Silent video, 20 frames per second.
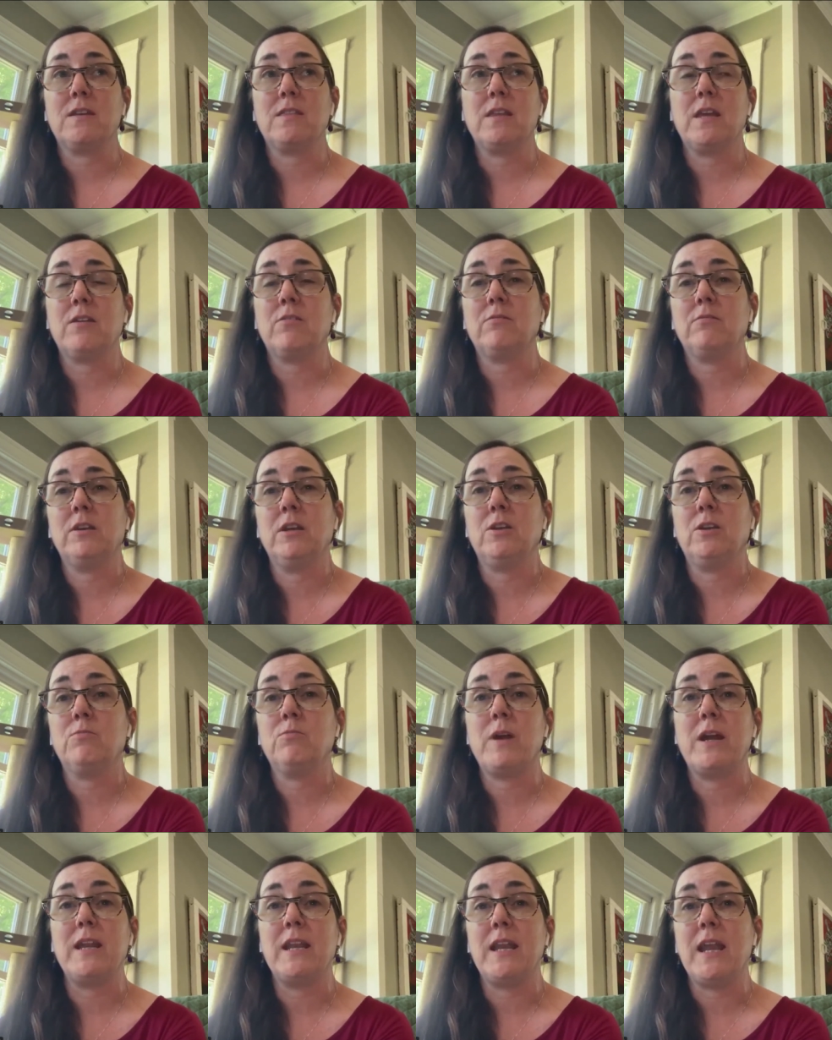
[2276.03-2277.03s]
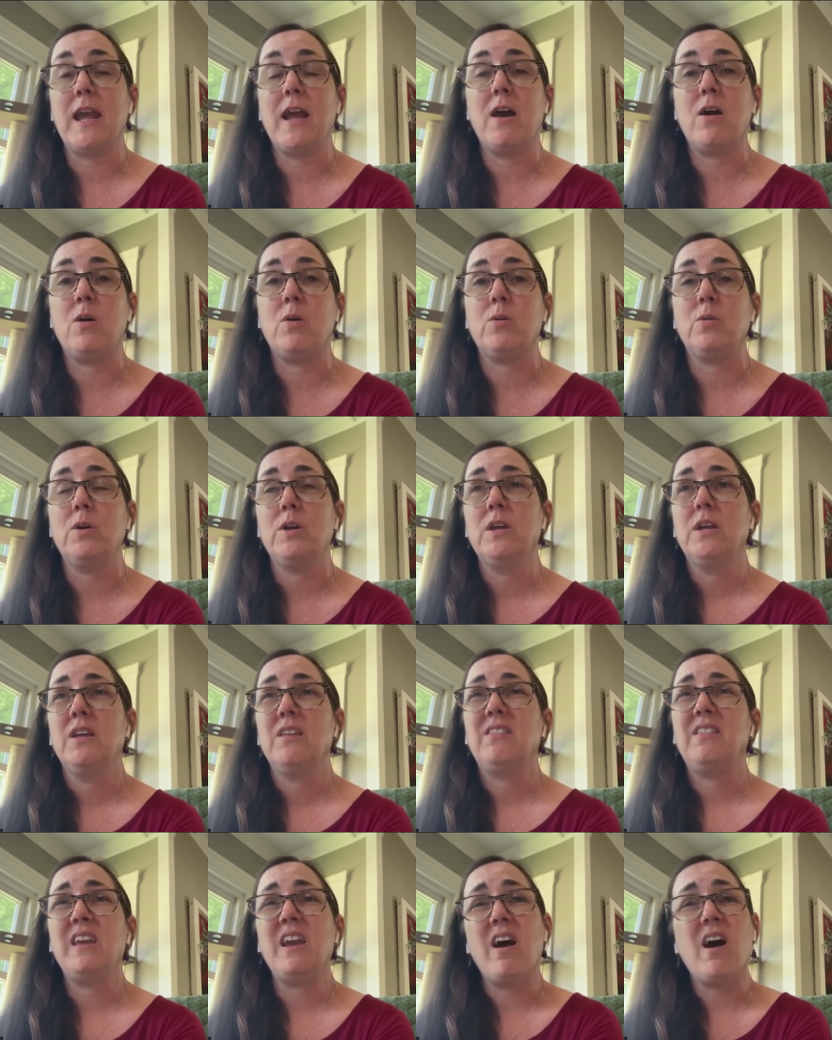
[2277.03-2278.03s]
I think right now
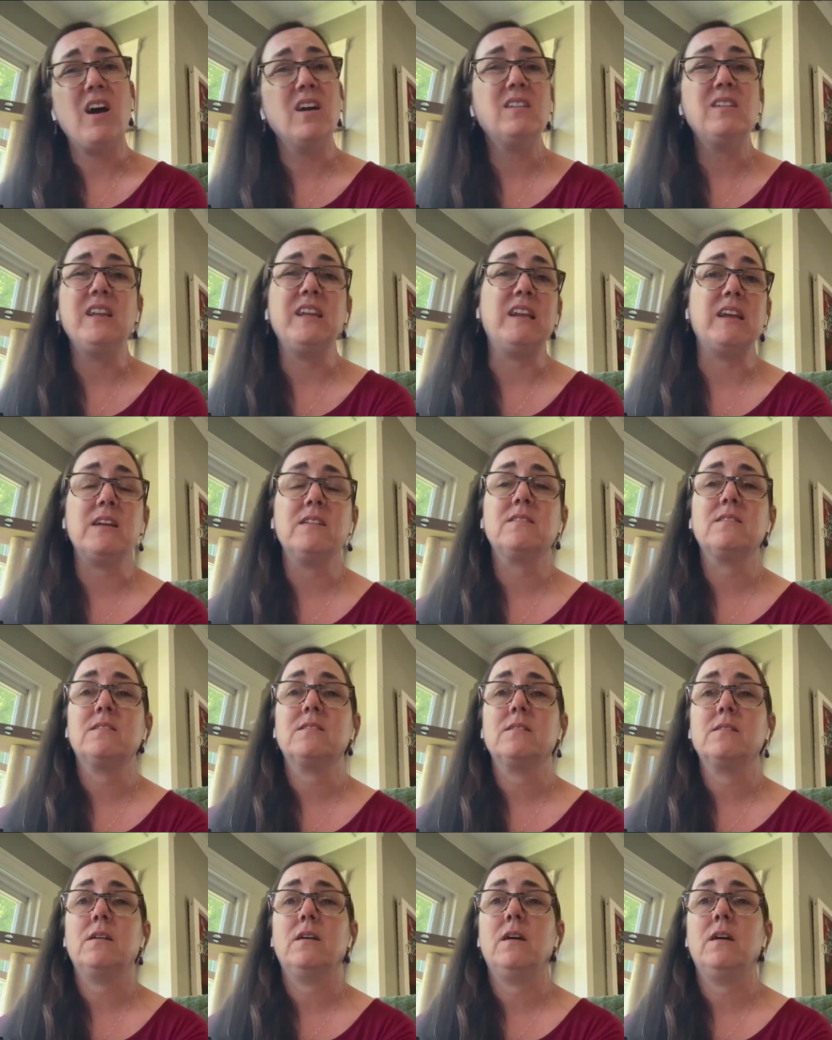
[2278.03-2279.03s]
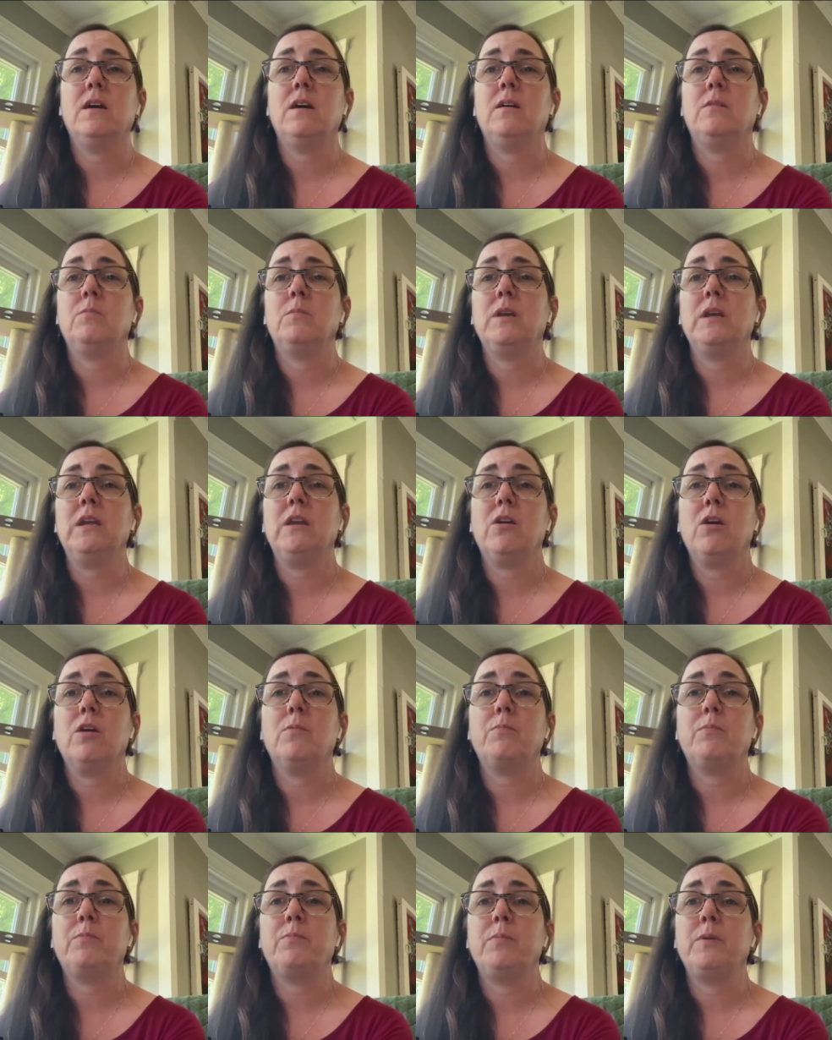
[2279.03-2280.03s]
the ugliness in
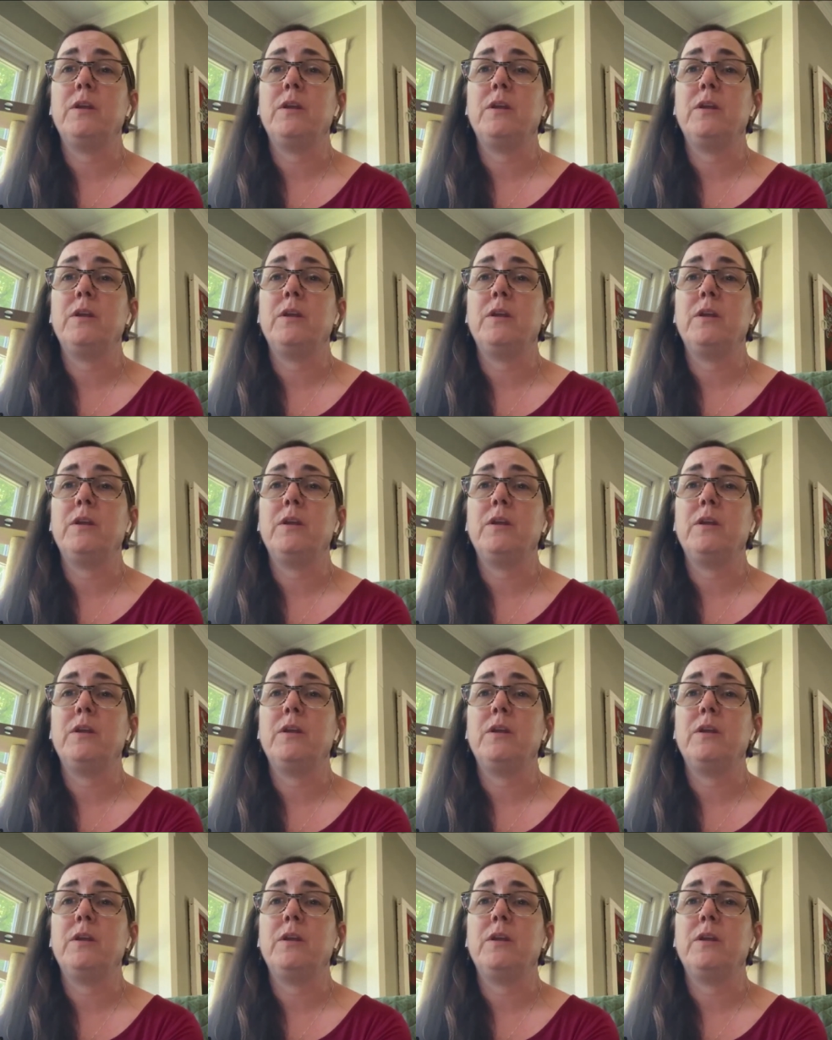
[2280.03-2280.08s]
our